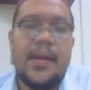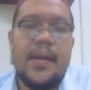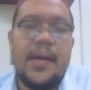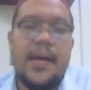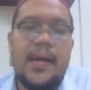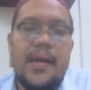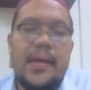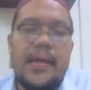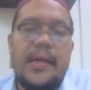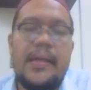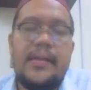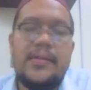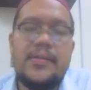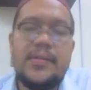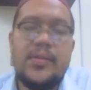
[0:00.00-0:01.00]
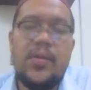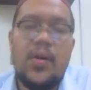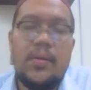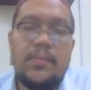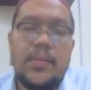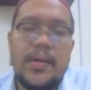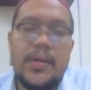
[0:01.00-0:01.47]
It is
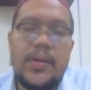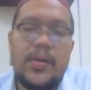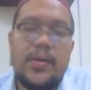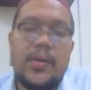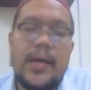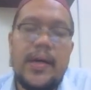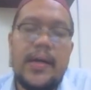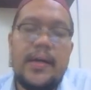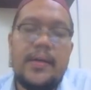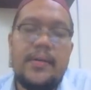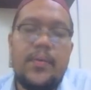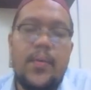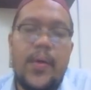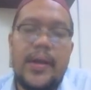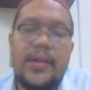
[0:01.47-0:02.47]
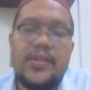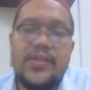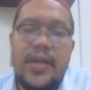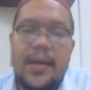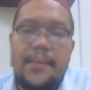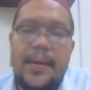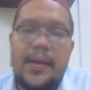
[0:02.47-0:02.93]
normal, when the
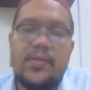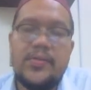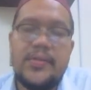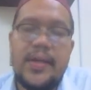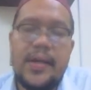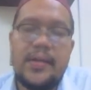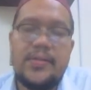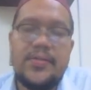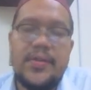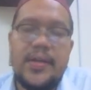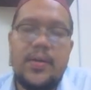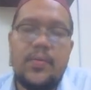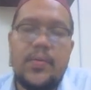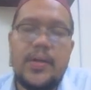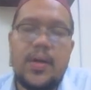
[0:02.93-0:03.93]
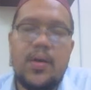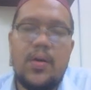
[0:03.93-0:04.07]
chairman or secretary will